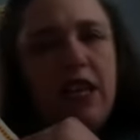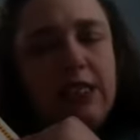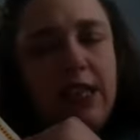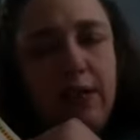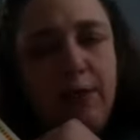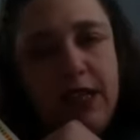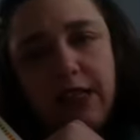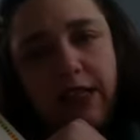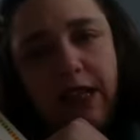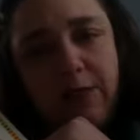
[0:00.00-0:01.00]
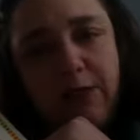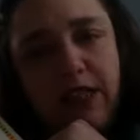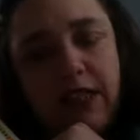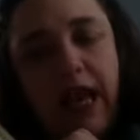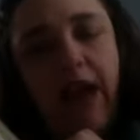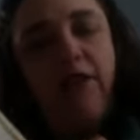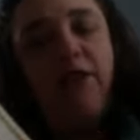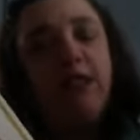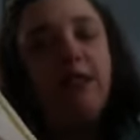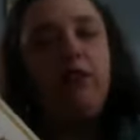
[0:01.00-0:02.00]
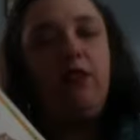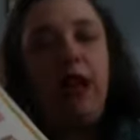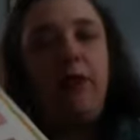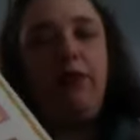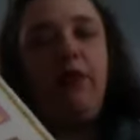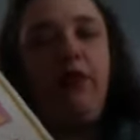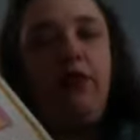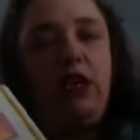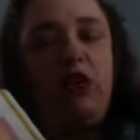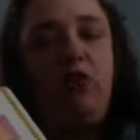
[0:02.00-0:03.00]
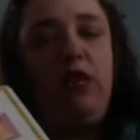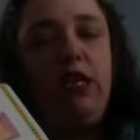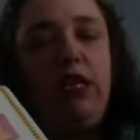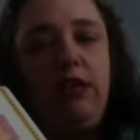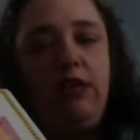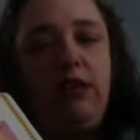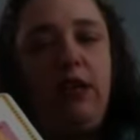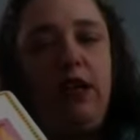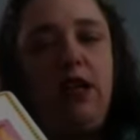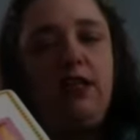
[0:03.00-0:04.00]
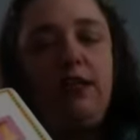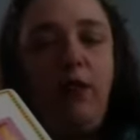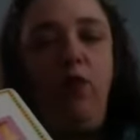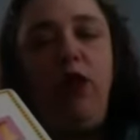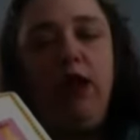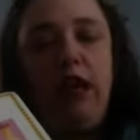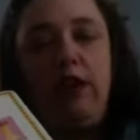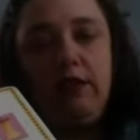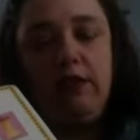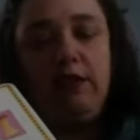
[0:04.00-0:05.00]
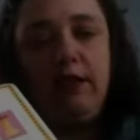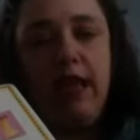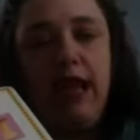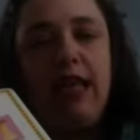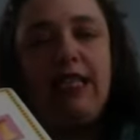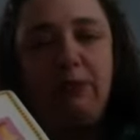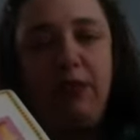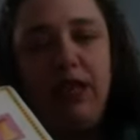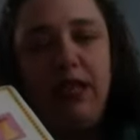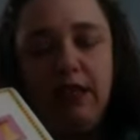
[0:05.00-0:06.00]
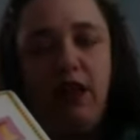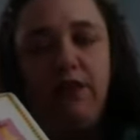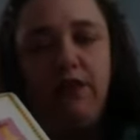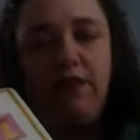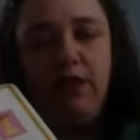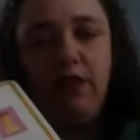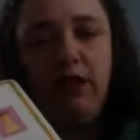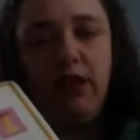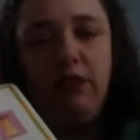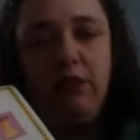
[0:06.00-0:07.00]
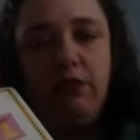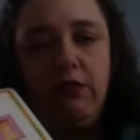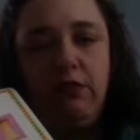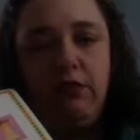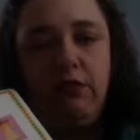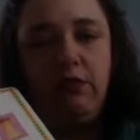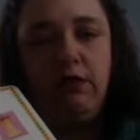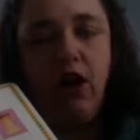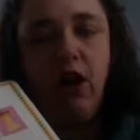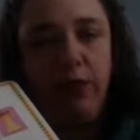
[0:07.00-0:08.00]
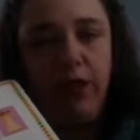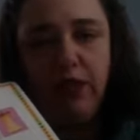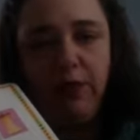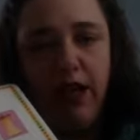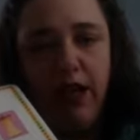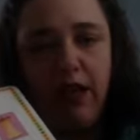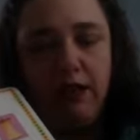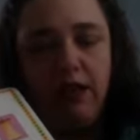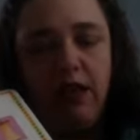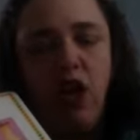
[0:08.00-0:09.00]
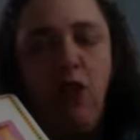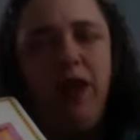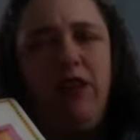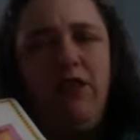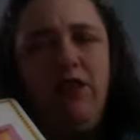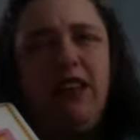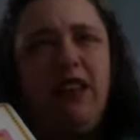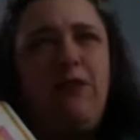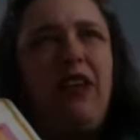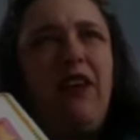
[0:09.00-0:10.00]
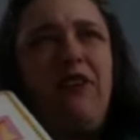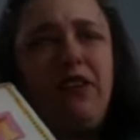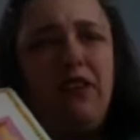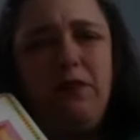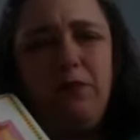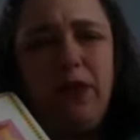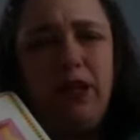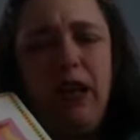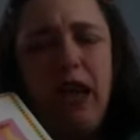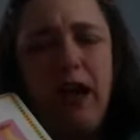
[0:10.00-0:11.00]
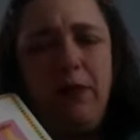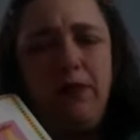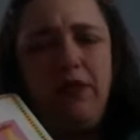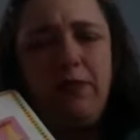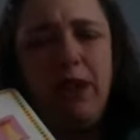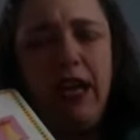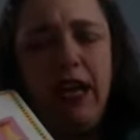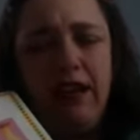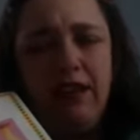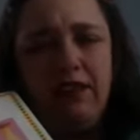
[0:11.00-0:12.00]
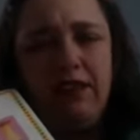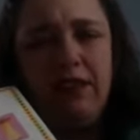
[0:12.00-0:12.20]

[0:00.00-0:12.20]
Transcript: Isn't that amazing? That means every single apple that you eat, someone else has picked it off of the tree. All picked by hand. Why do you think they would have to pick apples by hand?